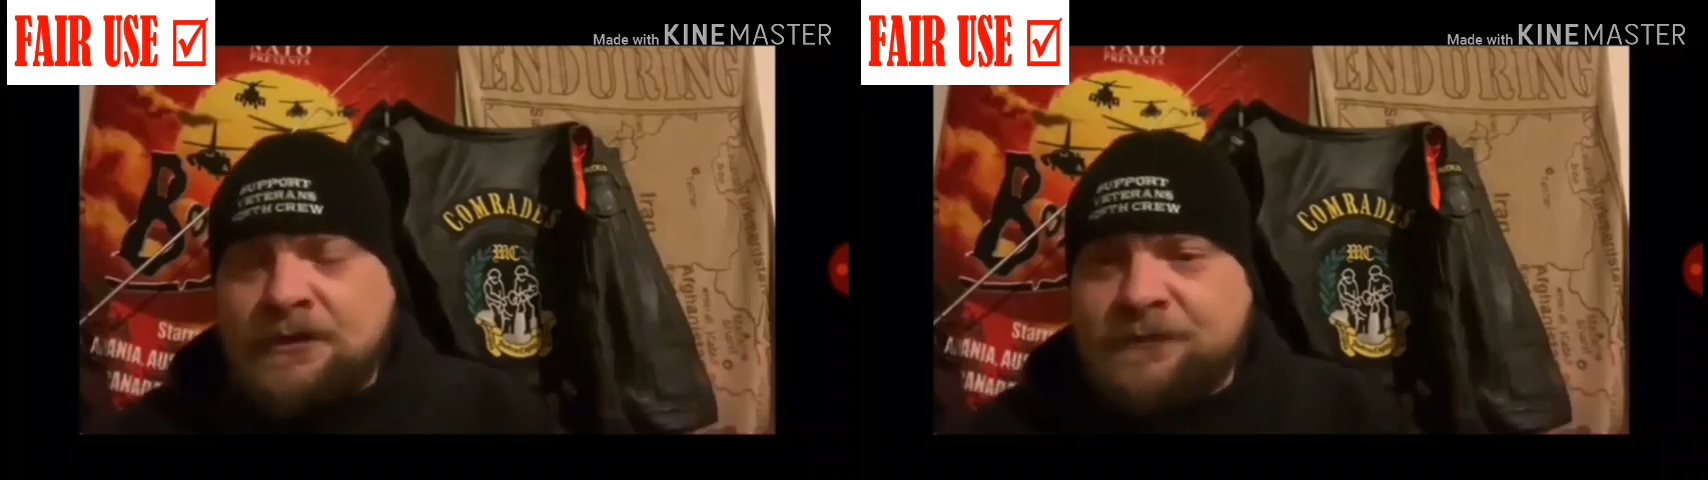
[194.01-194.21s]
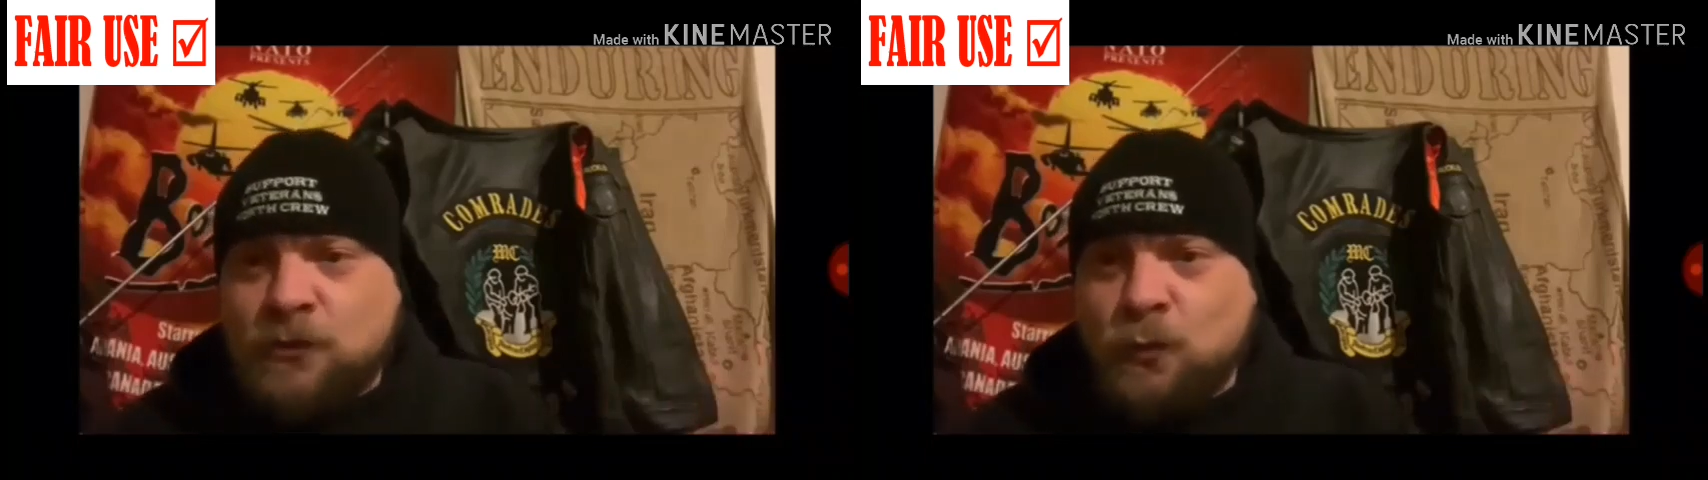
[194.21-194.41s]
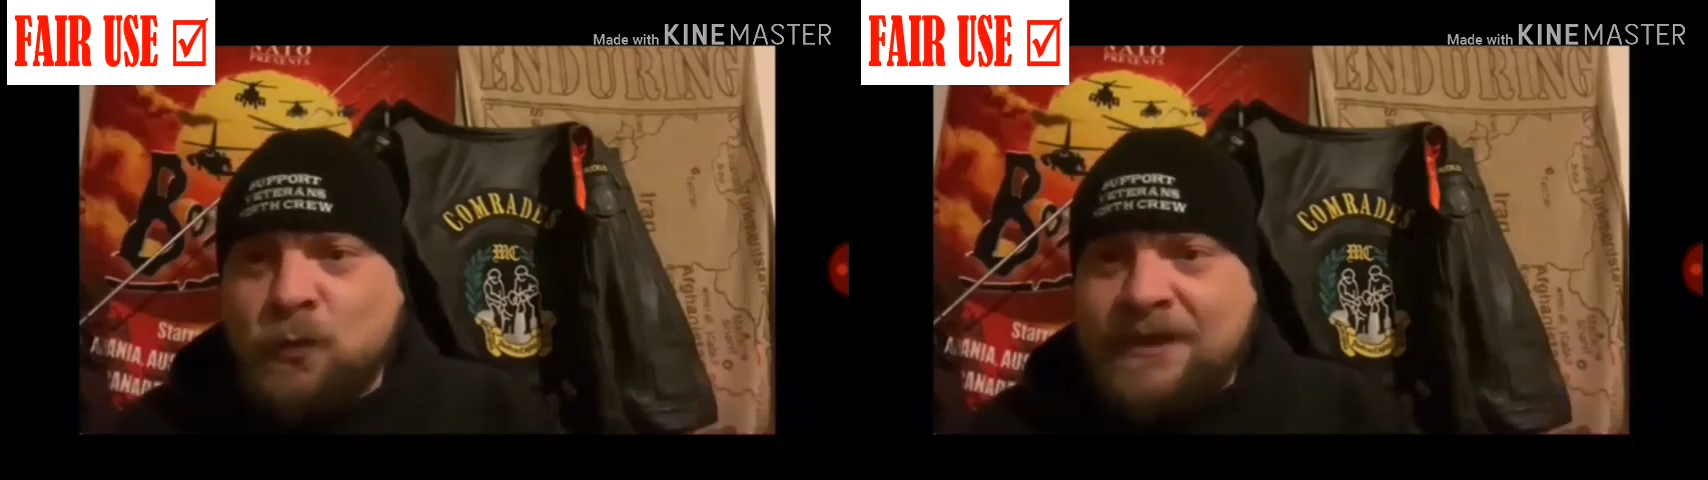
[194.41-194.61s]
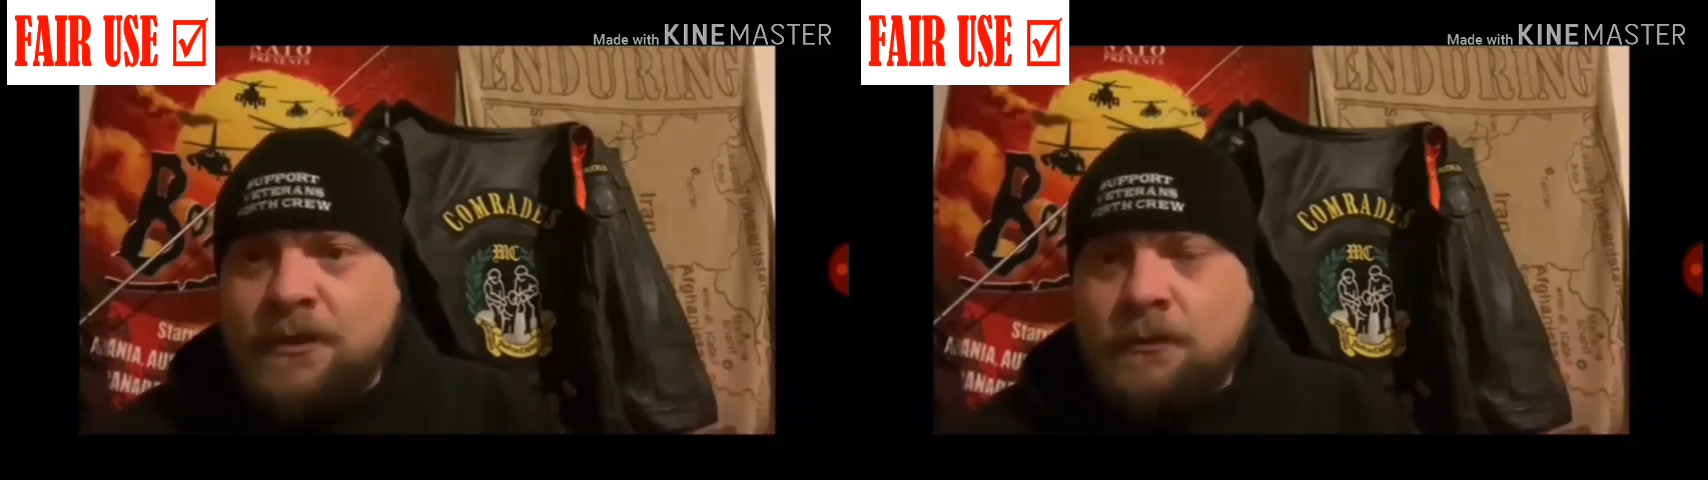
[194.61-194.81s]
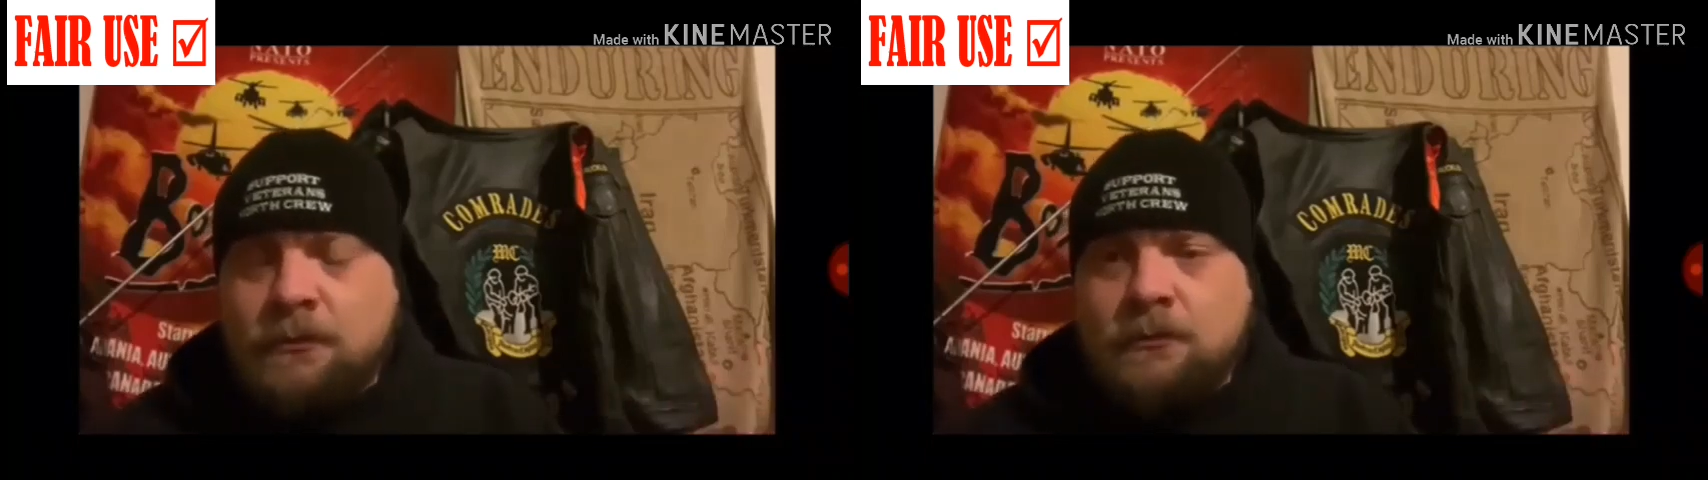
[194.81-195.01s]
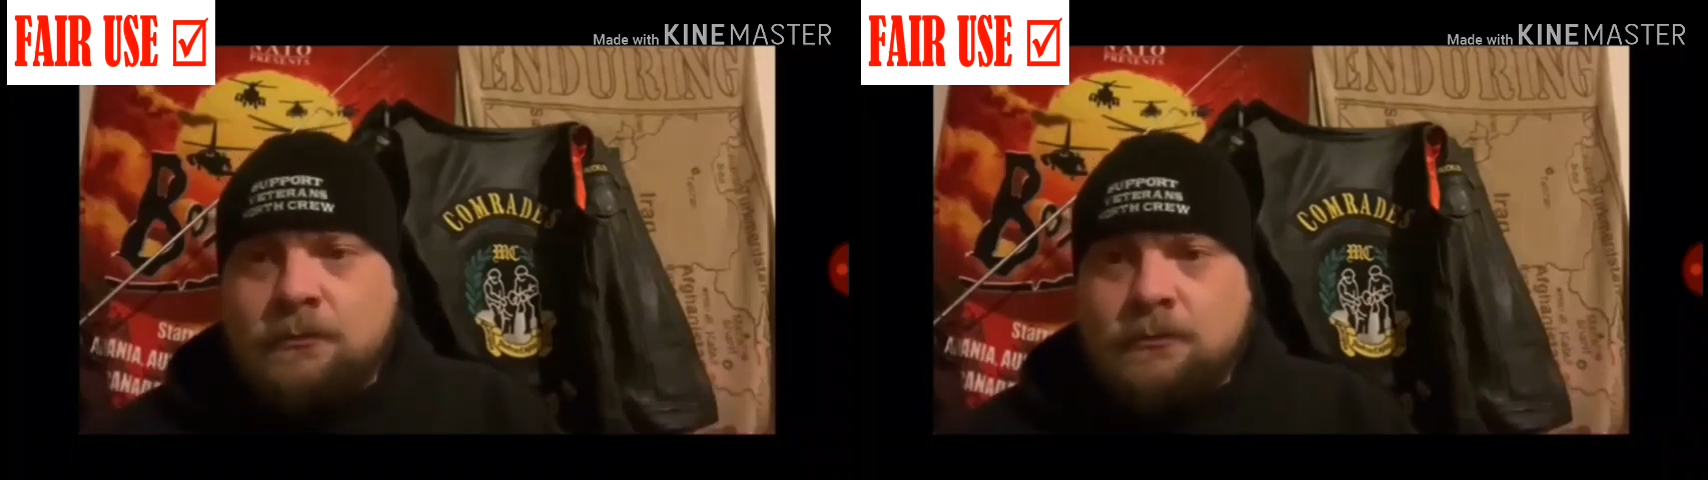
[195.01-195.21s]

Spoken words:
if you will.